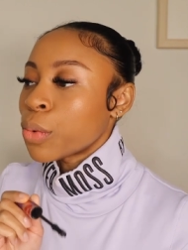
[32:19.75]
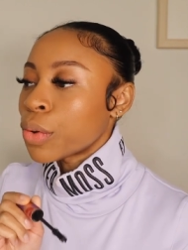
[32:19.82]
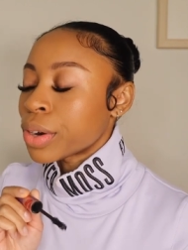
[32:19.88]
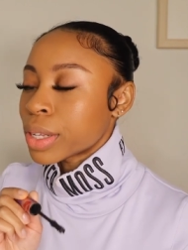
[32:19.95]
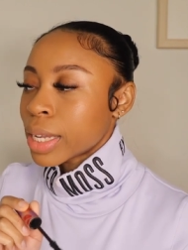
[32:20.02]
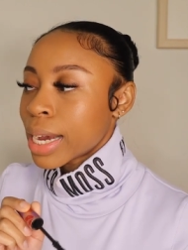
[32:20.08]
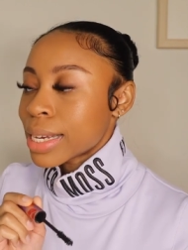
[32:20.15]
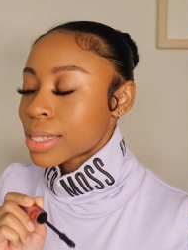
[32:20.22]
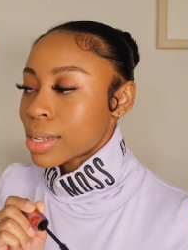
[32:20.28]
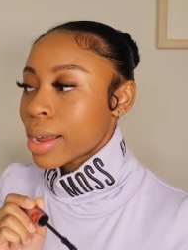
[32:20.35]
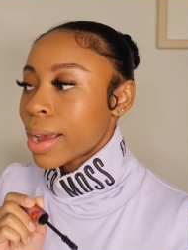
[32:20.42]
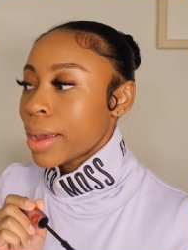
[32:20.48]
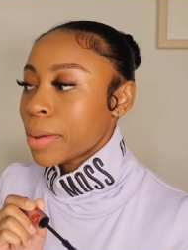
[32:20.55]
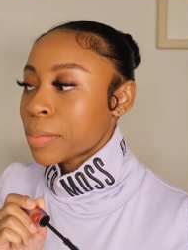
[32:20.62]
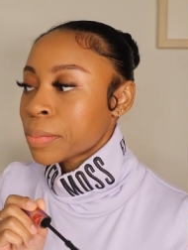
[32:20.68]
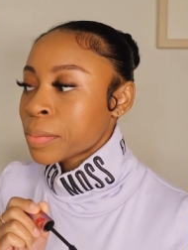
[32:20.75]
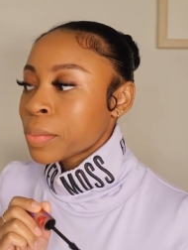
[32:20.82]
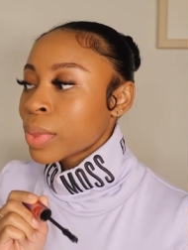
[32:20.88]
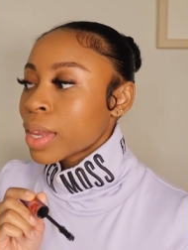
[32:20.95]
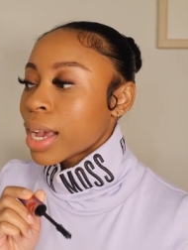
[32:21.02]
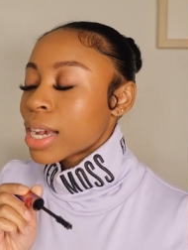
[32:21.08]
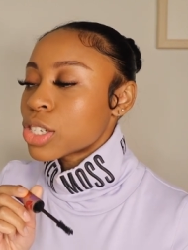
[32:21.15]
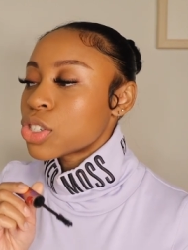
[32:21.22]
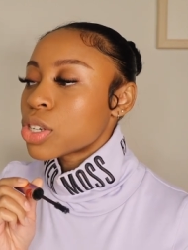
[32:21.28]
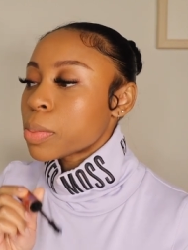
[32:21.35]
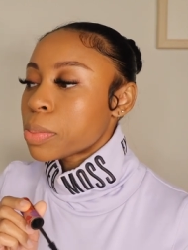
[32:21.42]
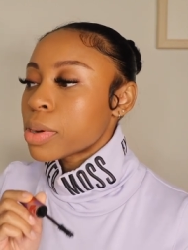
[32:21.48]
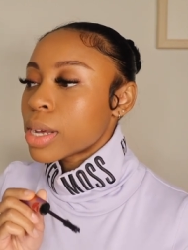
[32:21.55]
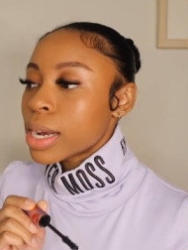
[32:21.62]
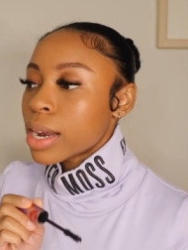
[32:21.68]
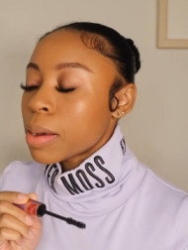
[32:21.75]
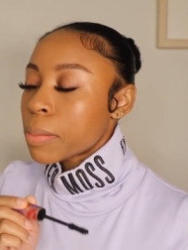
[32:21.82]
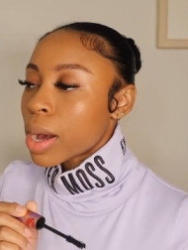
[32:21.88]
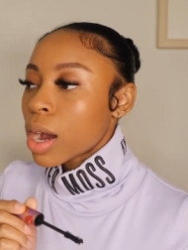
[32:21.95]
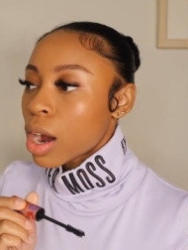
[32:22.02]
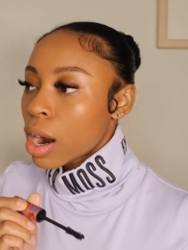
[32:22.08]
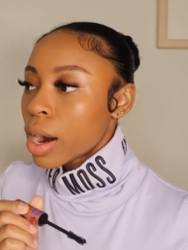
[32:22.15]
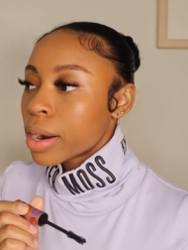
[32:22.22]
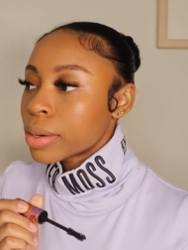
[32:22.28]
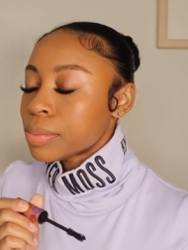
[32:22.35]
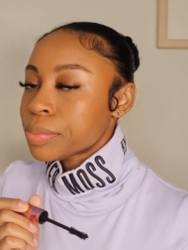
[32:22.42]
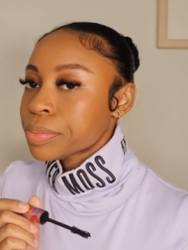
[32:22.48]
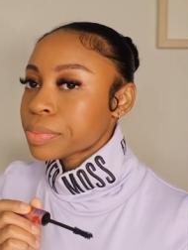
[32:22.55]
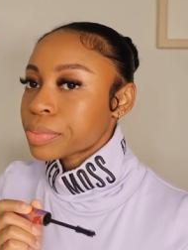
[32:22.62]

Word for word: order last night. I should have put it in my cart.